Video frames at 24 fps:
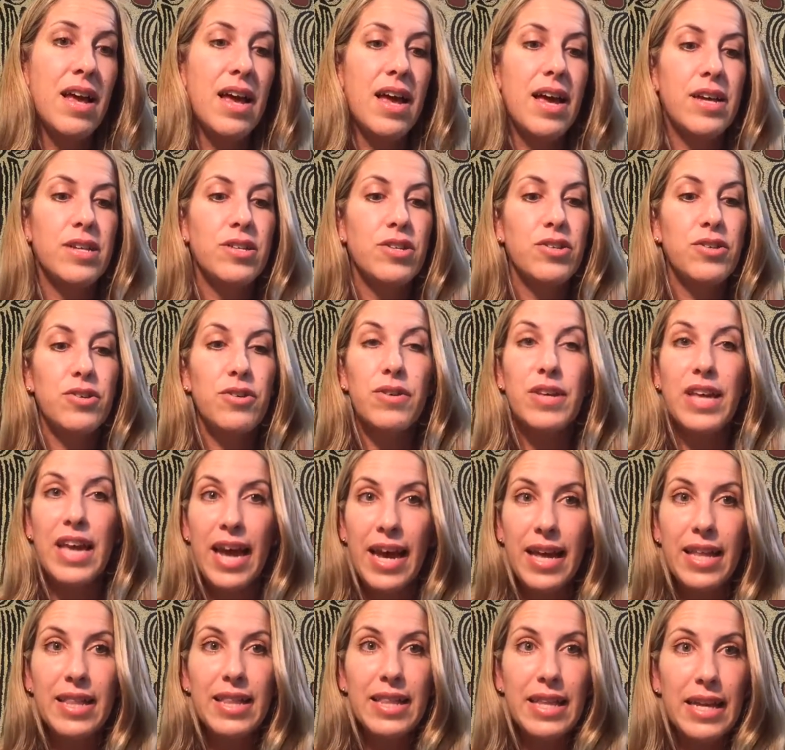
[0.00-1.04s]
And you
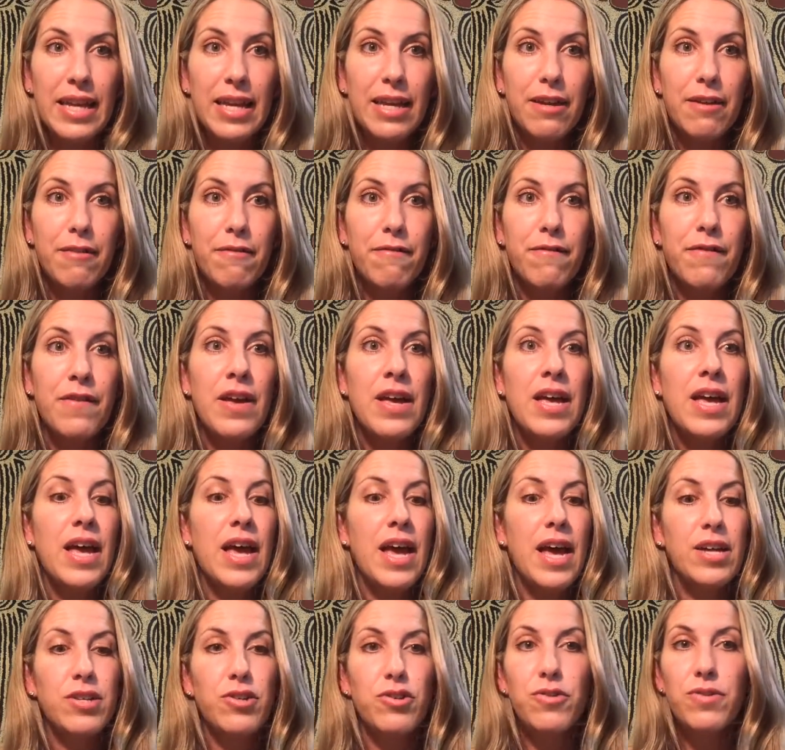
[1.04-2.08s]
can leave,
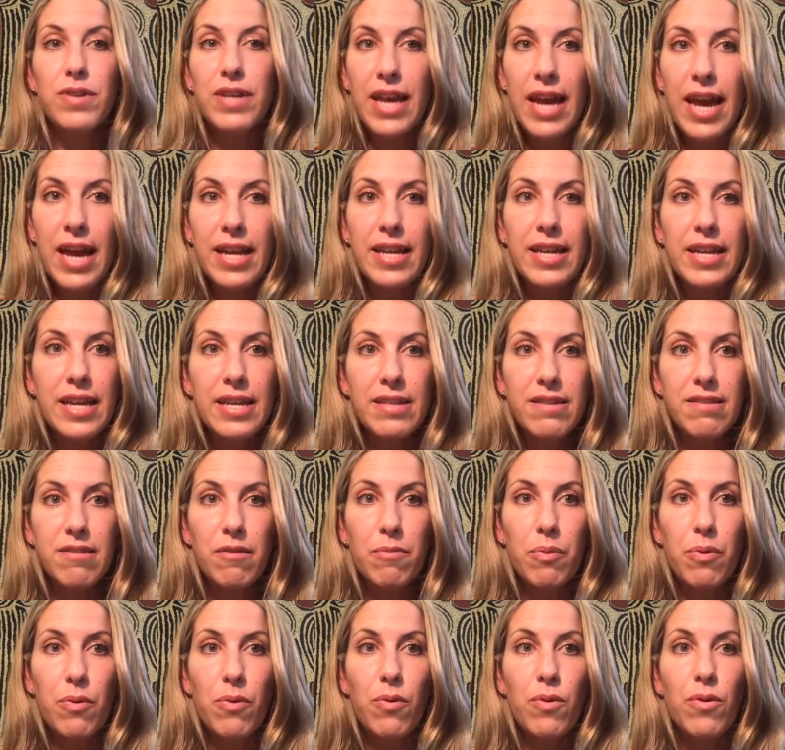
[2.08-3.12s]
and you can get
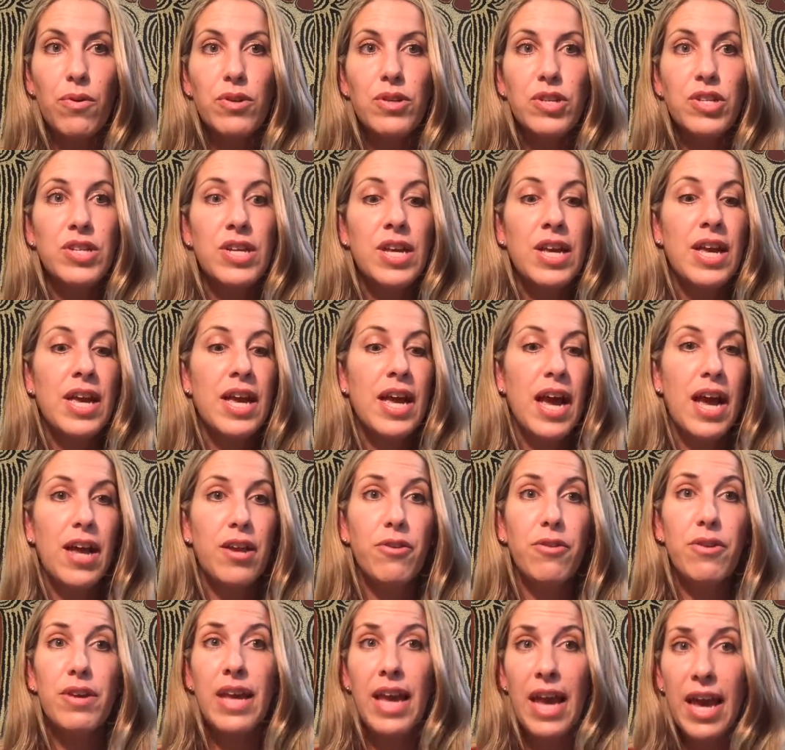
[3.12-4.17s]
support, and
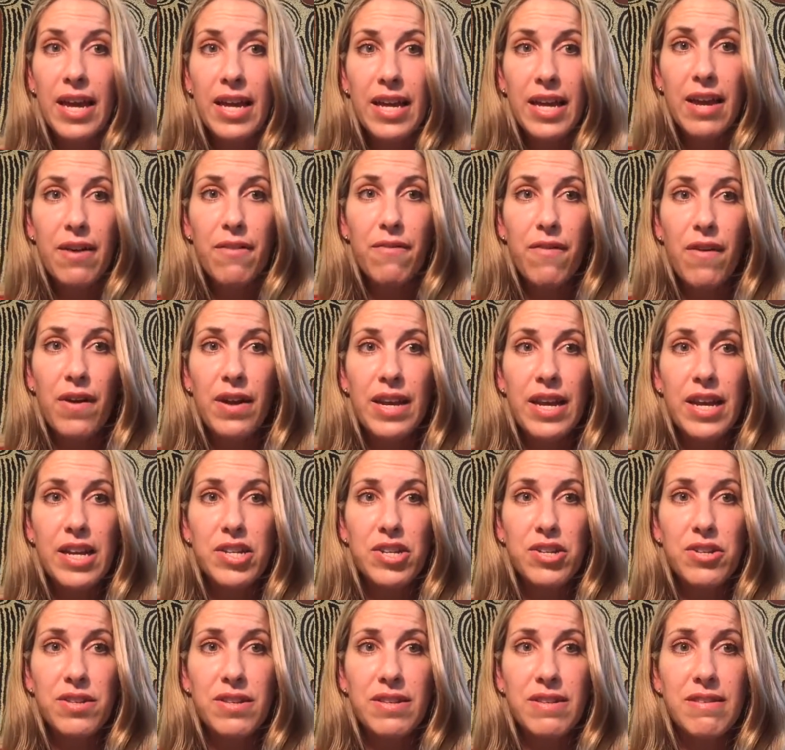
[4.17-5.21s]
you can get
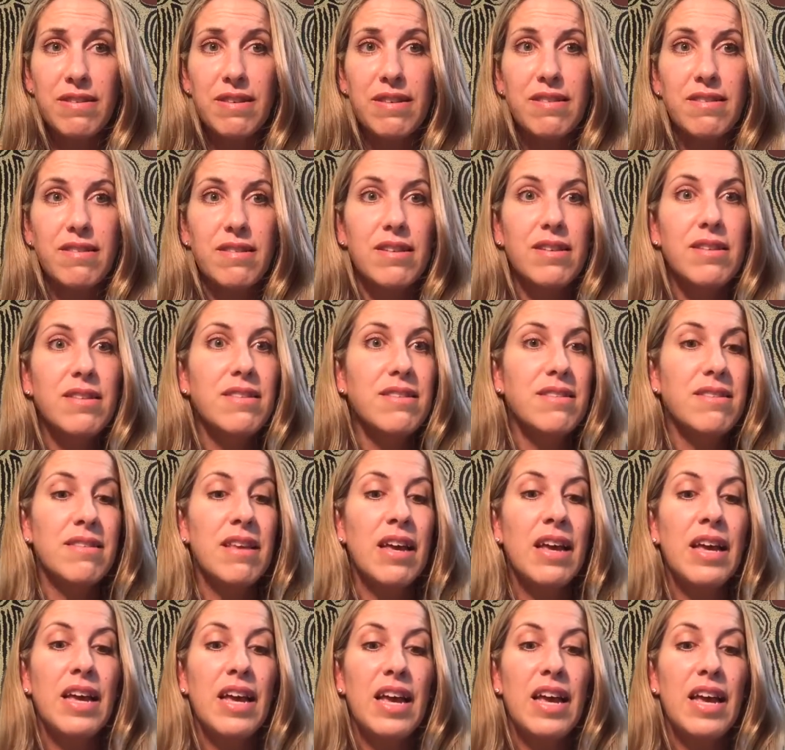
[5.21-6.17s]
financial assistance,